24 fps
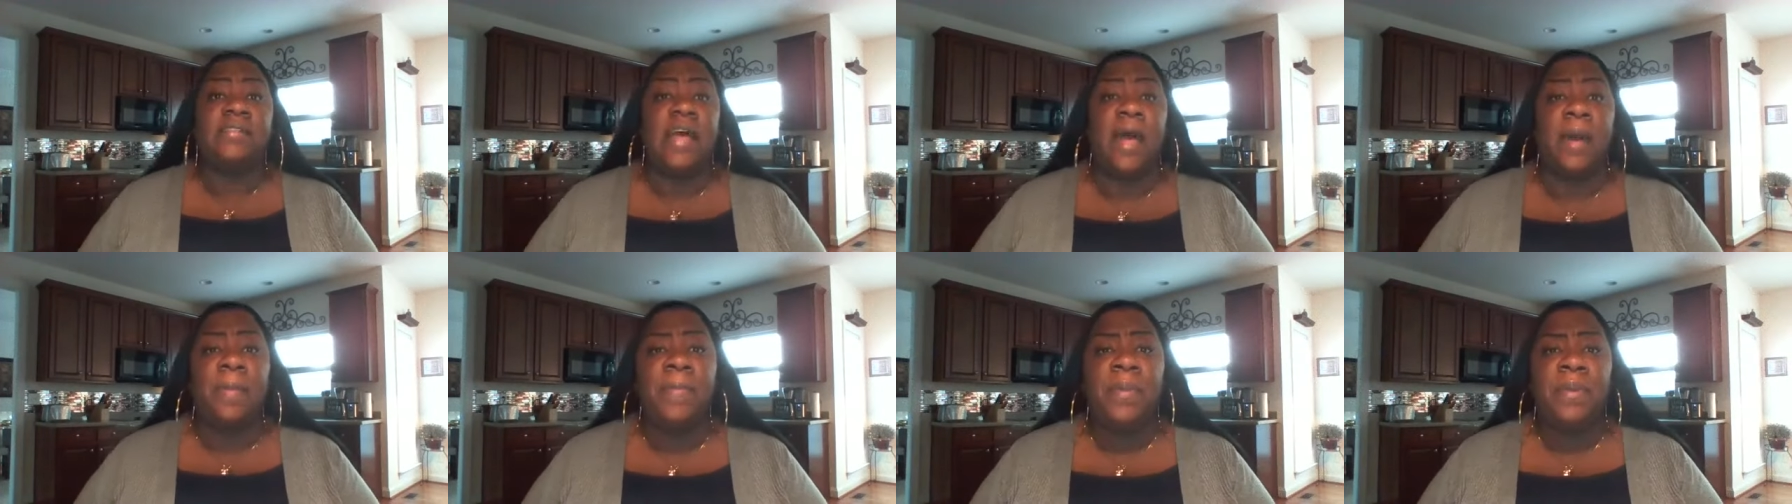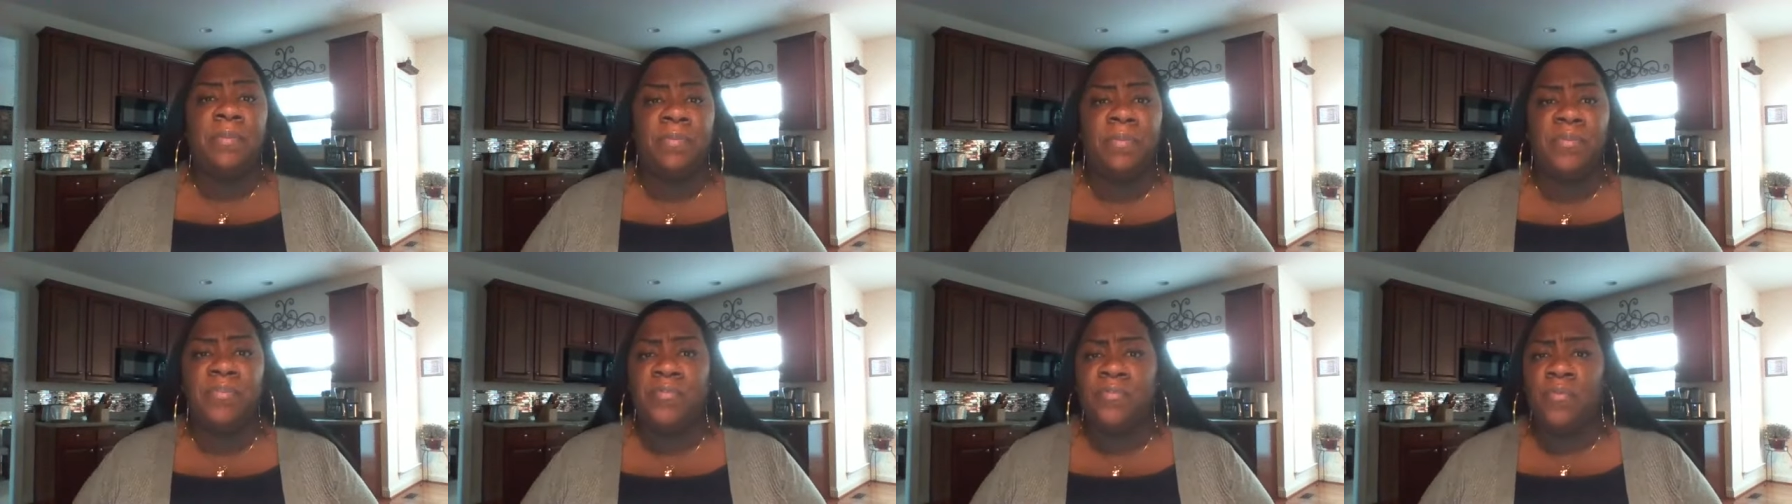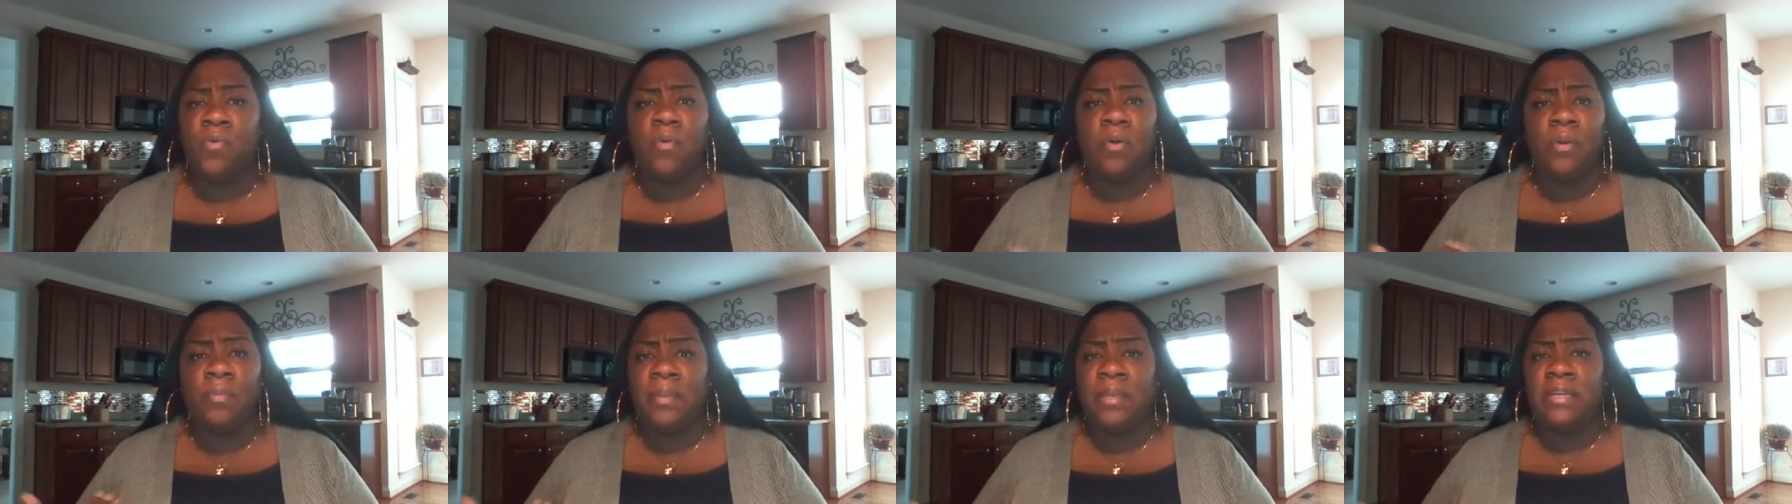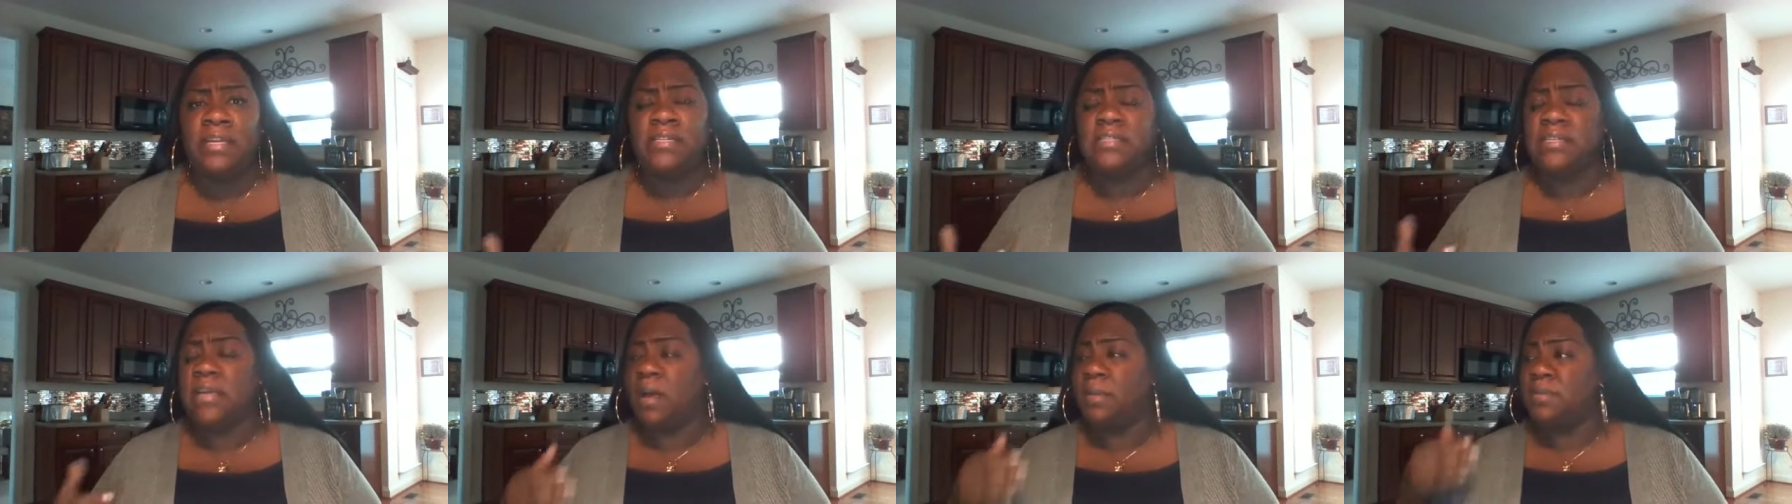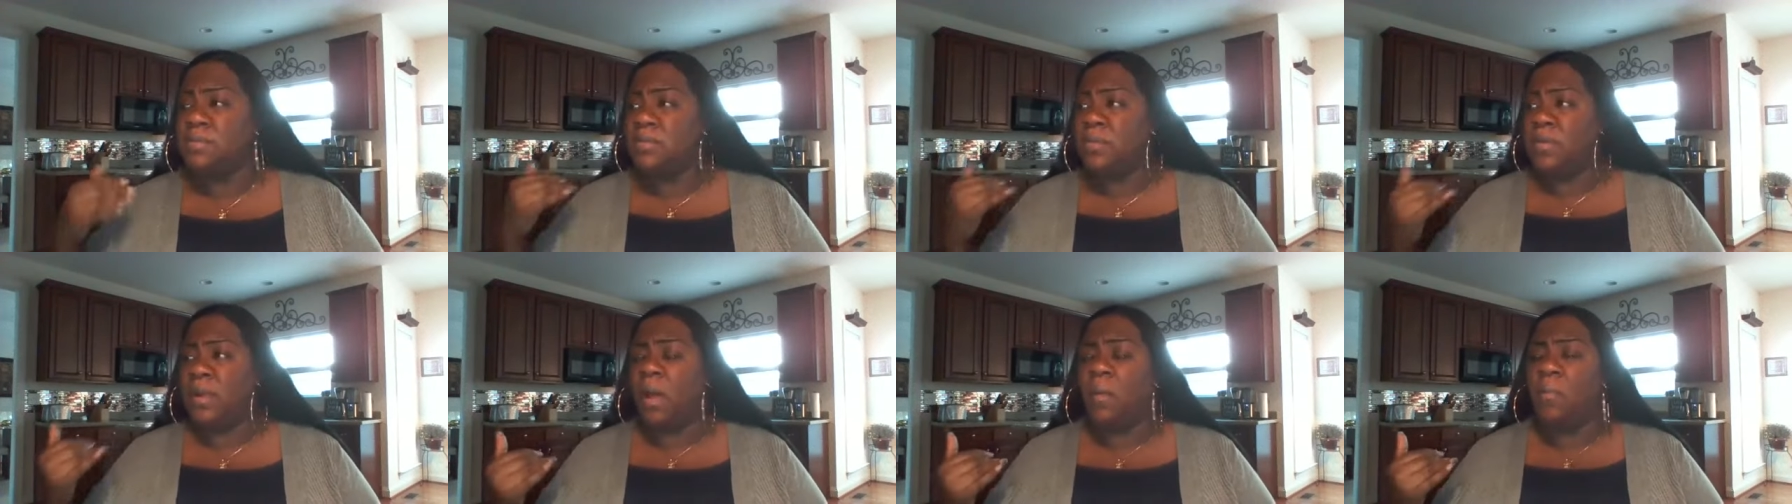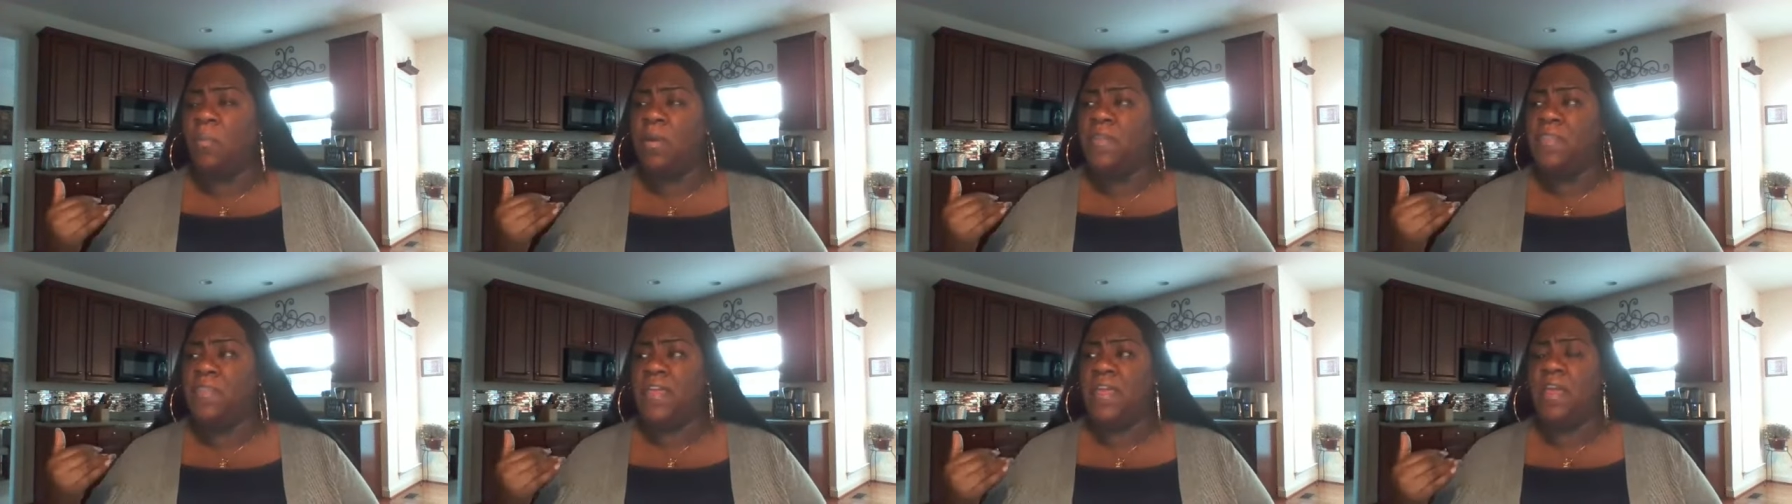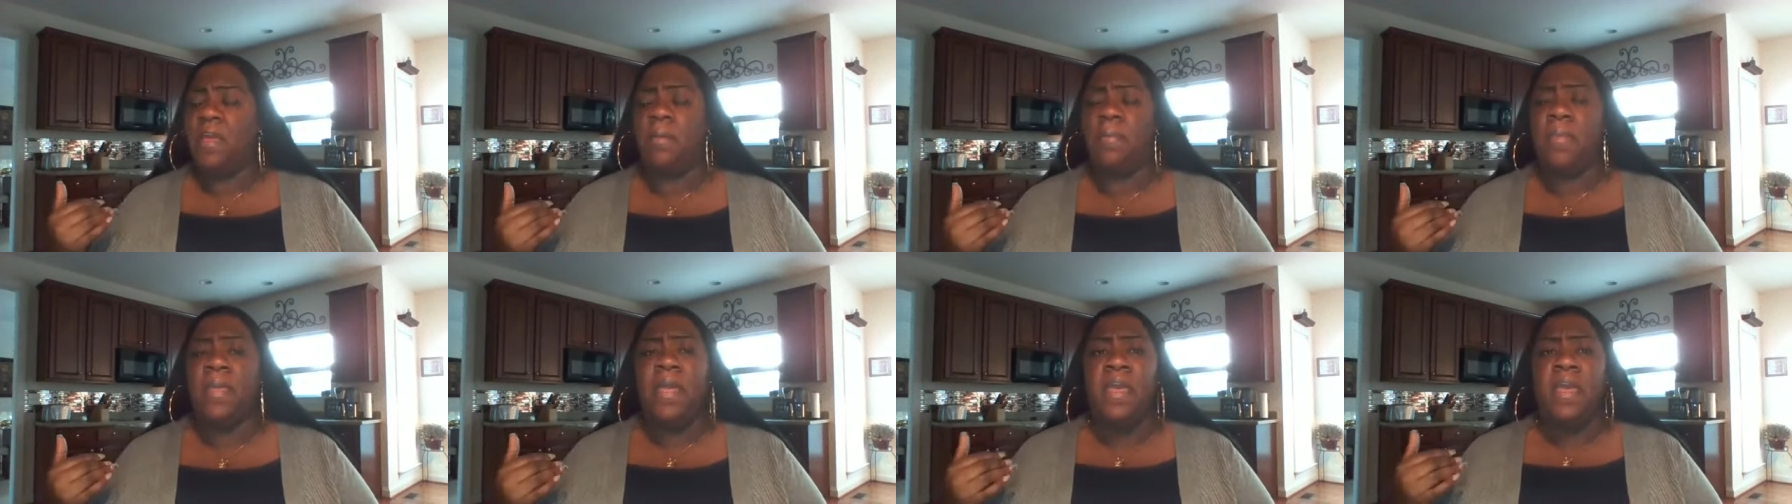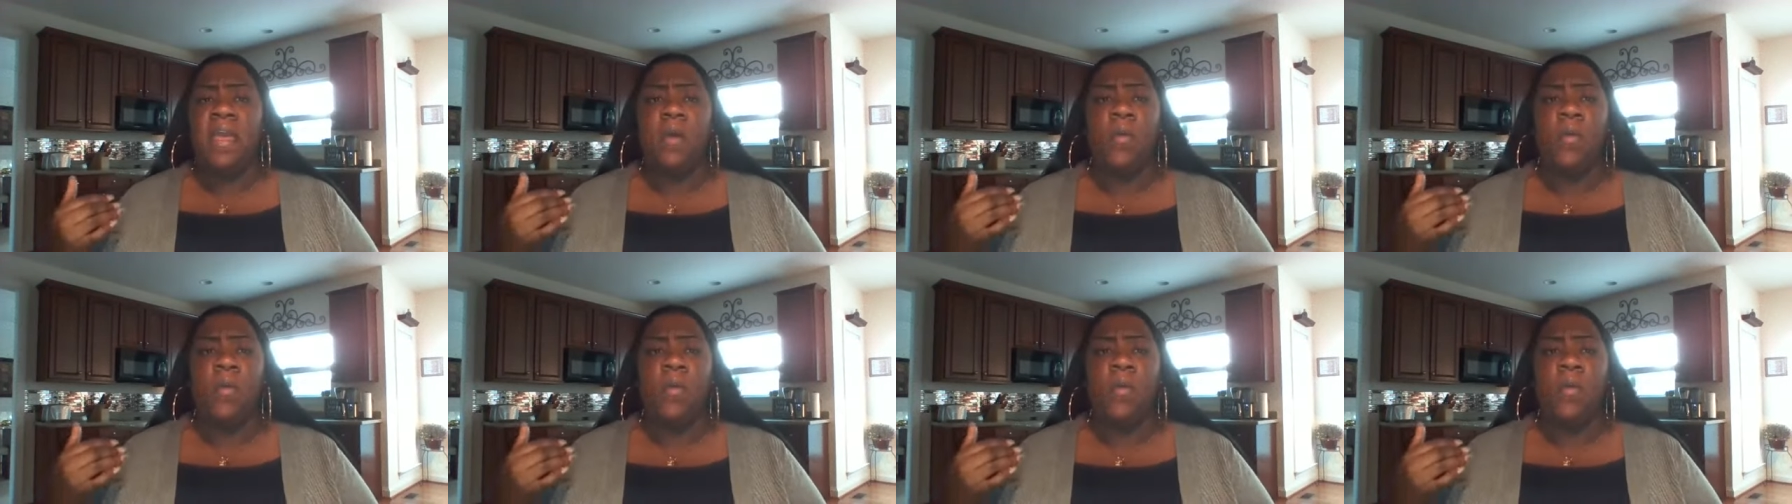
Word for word: happened before many times when I'm with him.